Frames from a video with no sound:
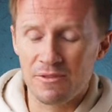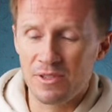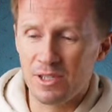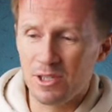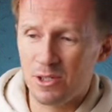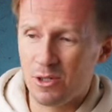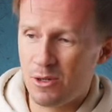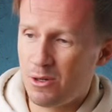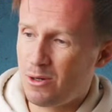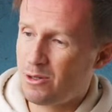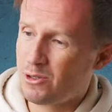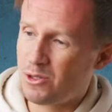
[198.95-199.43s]

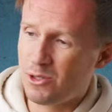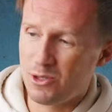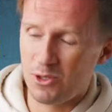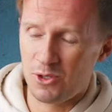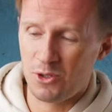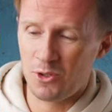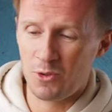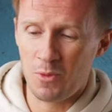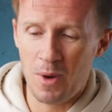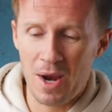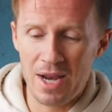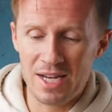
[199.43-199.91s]
This
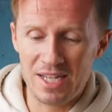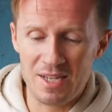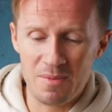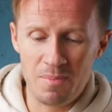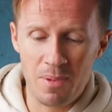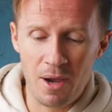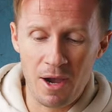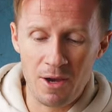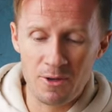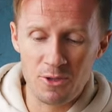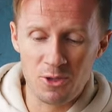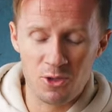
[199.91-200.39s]
costs £20,
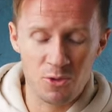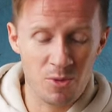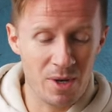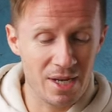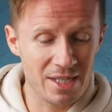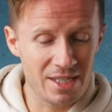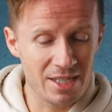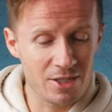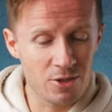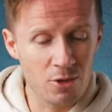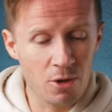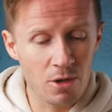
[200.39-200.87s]

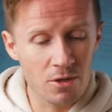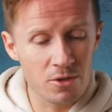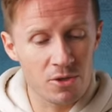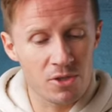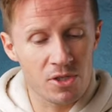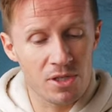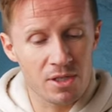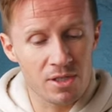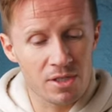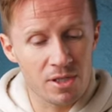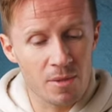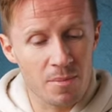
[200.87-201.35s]

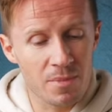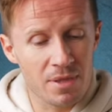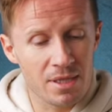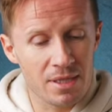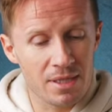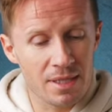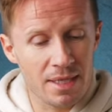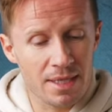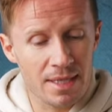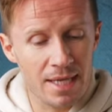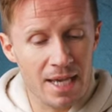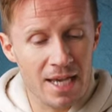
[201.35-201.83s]
$20, something
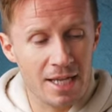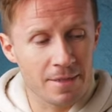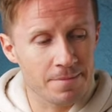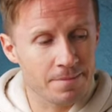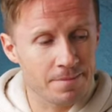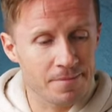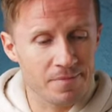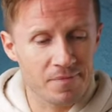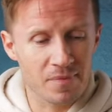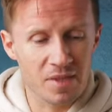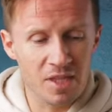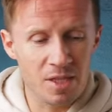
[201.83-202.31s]
like
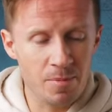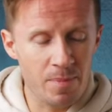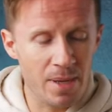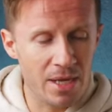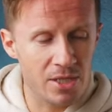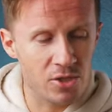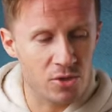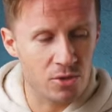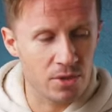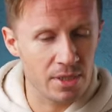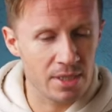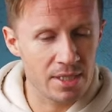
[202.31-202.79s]
that. It
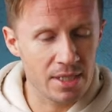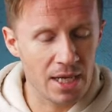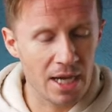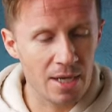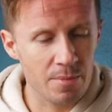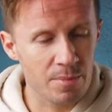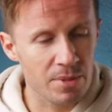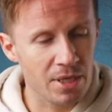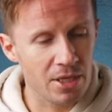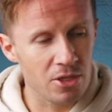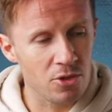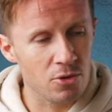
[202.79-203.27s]
depends on the
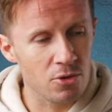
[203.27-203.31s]
type that